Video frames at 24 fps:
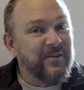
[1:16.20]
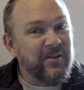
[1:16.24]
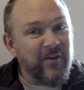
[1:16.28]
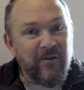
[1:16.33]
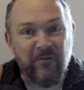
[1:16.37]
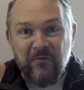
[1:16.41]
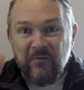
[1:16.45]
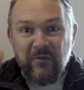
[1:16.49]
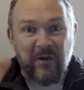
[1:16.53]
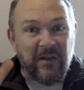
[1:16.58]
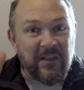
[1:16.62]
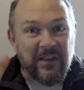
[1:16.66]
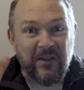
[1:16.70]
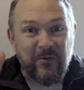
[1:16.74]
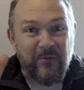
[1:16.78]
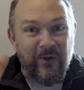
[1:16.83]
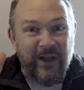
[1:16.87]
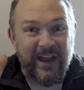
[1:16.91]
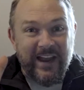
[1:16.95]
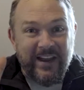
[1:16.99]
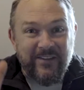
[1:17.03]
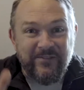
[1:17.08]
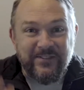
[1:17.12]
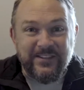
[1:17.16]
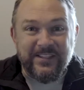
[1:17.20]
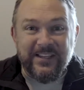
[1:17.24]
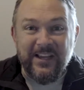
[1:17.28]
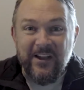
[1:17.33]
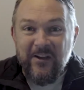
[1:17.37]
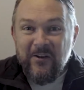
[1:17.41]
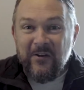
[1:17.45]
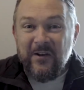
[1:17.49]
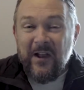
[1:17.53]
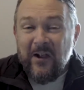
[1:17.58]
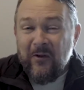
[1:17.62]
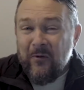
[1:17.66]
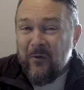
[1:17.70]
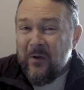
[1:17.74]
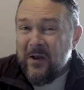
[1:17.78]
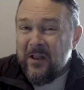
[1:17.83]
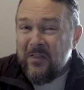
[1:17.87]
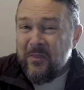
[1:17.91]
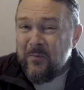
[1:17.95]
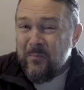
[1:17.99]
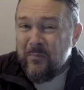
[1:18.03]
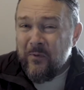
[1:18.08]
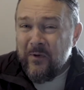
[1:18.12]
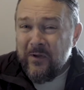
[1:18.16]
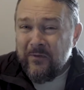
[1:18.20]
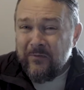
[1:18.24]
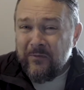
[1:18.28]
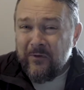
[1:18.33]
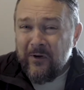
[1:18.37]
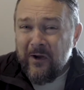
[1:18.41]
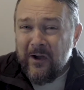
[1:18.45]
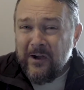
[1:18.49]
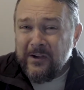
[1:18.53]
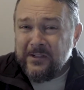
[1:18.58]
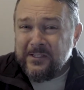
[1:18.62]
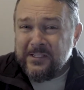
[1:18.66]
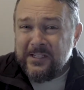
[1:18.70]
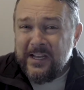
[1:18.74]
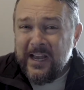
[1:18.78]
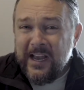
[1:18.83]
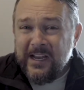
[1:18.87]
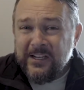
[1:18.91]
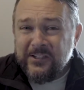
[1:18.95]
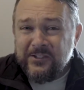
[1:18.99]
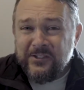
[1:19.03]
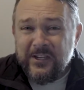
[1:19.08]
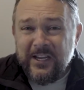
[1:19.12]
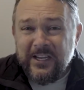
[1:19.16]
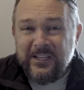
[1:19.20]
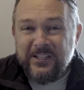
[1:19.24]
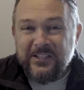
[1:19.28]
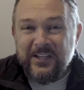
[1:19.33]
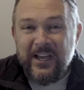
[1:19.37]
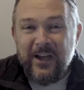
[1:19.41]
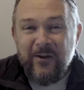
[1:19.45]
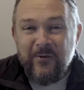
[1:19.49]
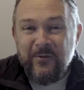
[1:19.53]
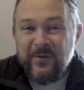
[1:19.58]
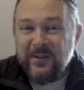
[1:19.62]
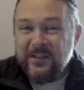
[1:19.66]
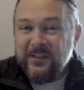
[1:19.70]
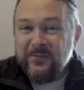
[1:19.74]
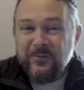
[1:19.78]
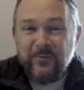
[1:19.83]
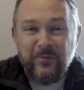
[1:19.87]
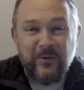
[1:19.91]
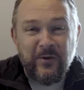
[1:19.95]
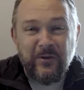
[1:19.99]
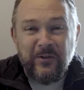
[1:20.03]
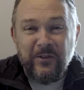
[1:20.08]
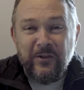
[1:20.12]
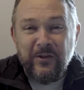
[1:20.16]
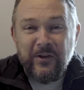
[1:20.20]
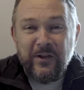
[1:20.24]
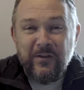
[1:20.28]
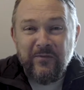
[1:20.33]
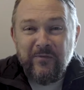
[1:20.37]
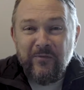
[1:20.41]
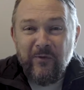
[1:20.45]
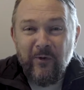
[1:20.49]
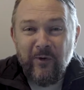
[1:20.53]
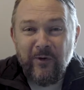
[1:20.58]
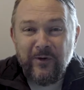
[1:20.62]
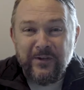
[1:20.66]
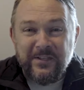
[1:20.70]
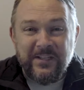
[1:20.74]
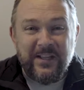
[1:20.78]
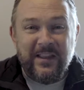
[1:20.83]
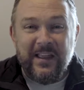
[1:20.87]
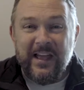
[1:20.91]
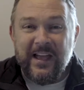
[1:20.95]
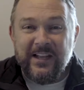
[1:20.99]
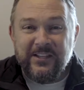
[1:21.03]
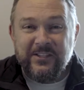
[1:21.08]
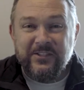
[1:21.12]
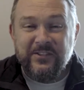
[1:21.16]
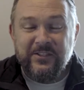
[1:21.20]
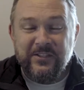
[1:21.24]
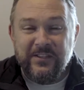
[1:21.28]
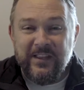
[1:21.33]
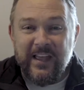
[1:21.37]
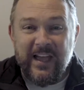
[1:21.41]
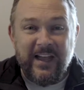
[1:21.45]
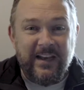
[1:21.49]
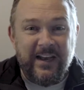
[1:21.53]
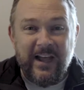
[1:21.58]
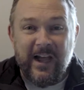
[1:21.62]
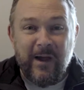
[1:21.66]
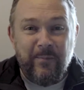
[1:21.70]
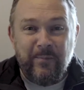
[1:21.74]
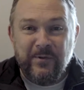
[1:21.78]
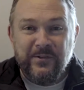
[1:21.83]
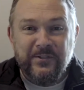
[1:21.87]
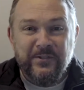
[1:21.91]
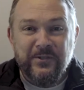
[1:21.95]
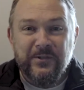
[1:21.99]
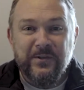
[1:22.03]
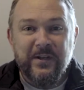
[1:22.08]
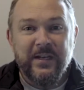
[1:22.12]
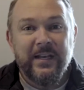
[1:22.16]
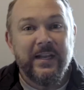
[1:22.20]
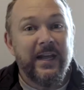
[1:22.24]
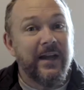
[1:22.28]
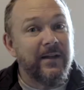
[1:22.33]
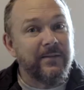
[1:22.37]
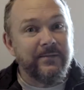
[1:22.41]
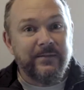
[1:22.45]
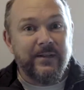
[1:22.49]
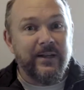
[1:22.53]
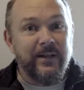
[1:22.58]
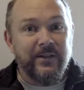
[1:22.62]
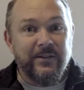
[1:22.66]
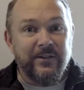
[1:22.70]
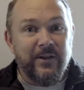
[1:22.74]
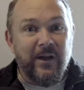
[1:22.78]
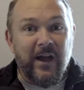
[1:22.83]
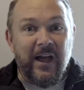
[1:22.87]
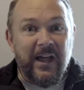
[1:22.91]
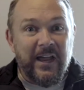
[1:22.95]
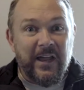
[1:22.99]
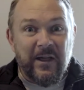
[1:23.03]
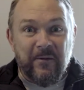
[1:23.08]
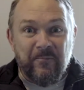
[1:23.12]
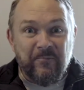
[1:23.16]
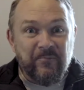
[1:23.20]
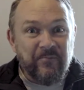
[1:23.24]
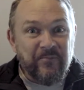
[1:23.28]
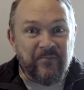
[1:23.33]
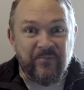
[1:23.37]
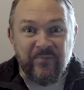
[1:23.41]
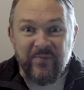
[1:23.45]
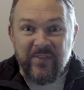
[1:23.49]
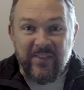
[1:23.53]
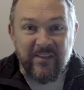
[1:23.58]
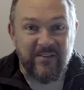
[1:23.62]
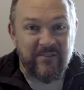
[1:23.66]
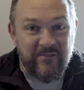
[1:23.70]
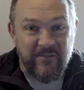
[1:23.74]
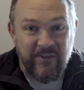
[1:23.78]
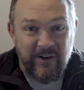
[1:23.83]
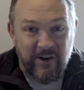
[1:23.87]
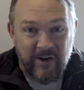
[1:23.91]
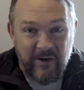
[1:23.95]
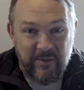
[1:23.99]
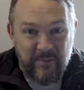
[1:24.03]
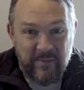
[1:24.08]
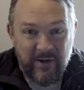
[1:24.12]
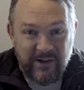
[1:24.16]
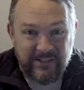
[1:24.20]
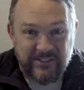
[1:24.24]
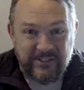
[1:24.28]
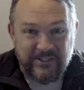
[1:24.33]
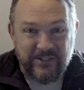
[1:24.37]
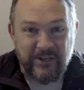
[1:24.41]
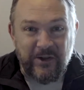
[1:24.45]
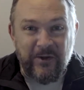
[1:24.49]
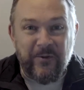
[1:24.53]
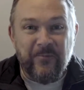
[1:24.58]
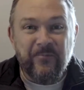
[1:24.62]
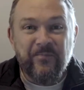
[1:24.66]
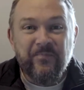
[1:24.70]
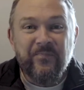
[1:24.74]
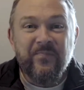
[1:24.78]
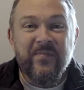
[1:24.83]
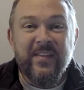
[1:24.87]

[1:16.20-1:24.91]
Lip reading: Friendly waves. We're not quite at the point for hugs and handshakes yet. We're looking forward to that opportunity. I'm telling you, I am very much so.